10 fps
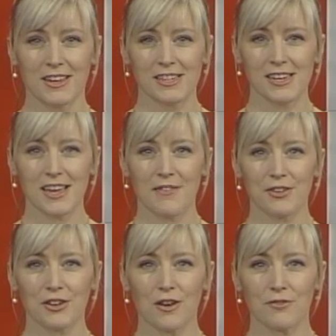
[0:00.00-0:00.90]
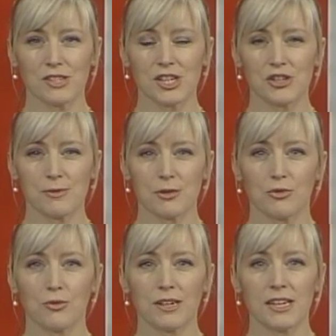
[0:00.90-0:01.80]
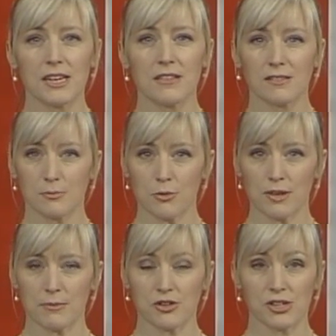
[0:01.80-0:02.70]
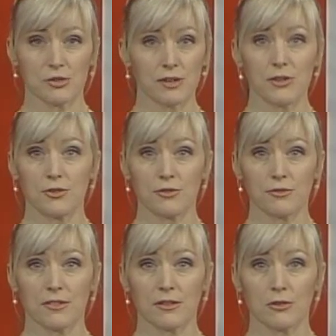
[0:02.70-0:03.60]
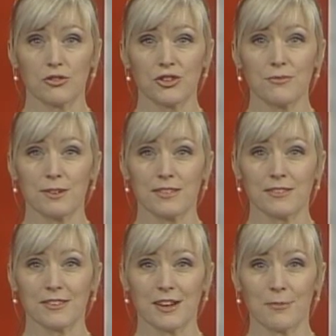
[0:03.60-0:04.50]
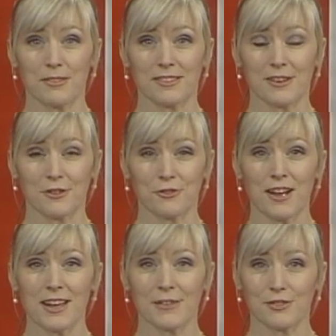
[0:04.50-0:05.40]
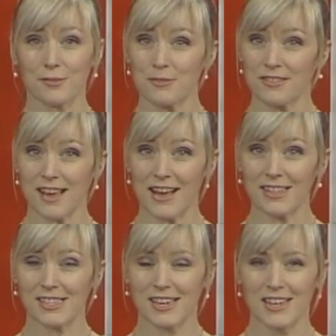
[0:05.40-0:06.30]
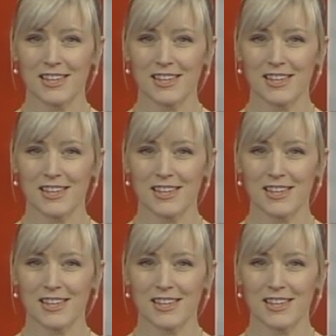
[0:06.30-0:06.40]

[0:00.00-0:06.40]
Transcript: Today, having a conversation about quitting smoking, which is a great New Year's resolution. Rita's going to help us stay on track, give us some stats.